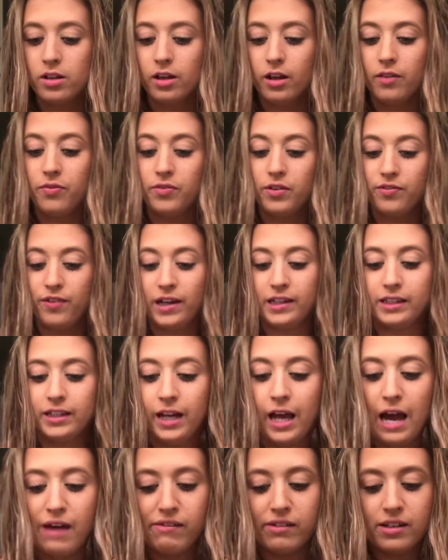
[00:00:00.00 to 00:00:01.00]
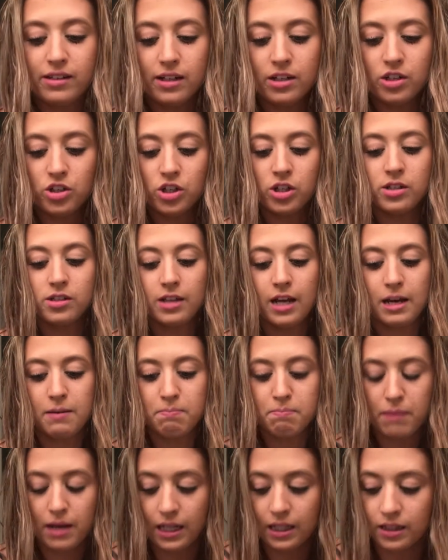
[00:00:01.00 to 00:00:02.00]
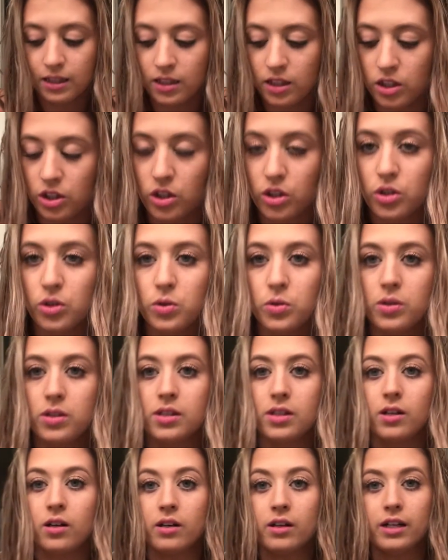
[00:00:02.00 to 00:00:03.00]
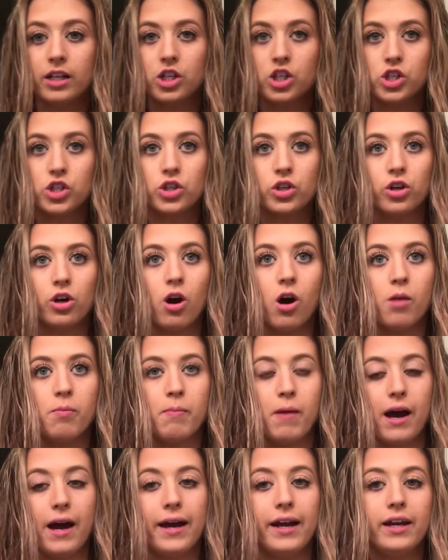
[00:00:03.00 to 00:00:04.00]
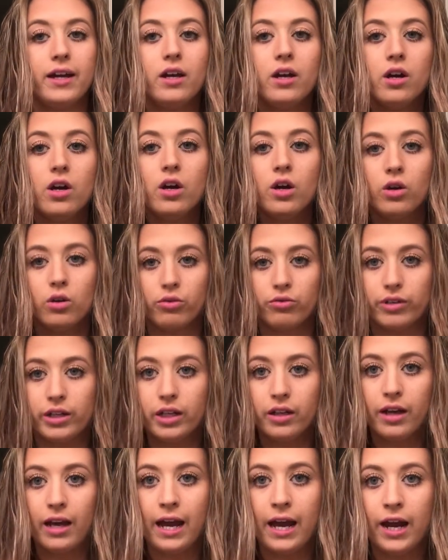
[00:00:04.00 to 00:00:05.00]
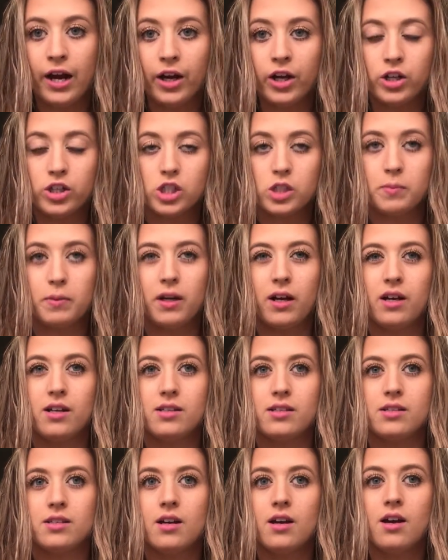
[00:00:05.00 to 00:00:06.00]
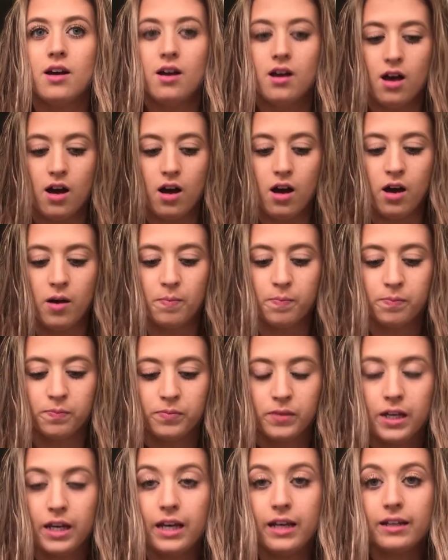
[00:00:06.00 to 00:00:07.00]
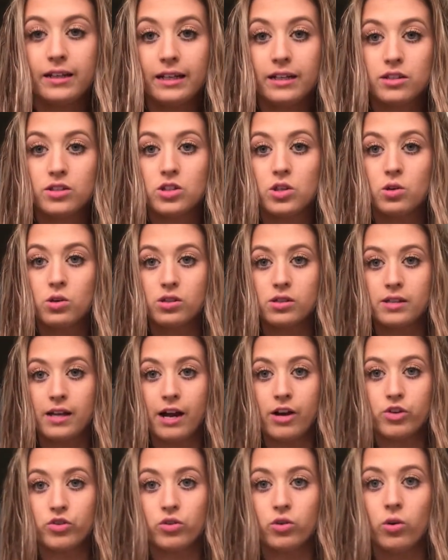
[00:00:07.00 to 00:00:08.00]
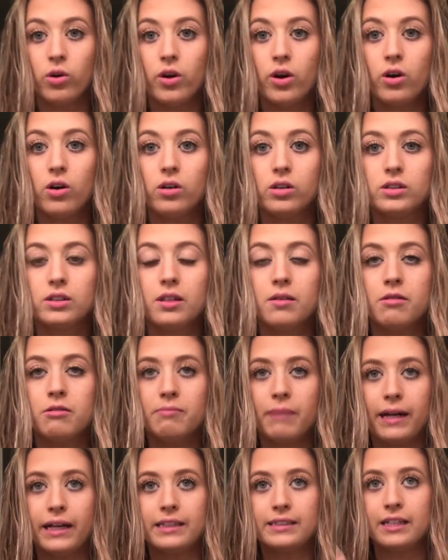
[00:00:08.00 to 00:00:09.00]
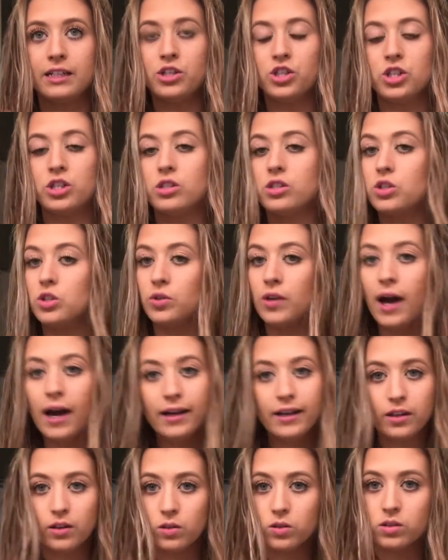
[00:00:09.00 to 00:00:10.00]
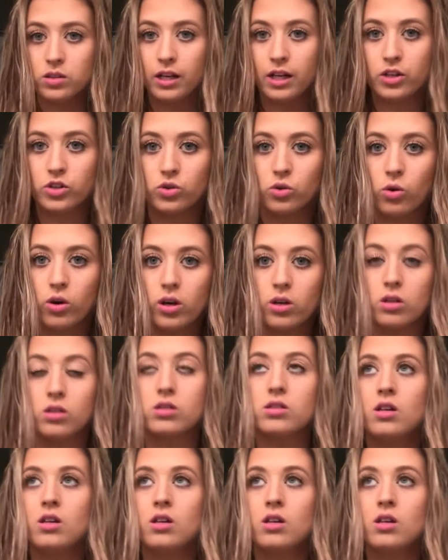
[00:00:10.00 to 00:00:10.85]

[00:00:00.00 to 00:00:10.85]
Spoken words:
The fact that I have extensions, I mainly use the conditioner on my real hair just because it gets those natural oils. My extensions do not get those natural oils,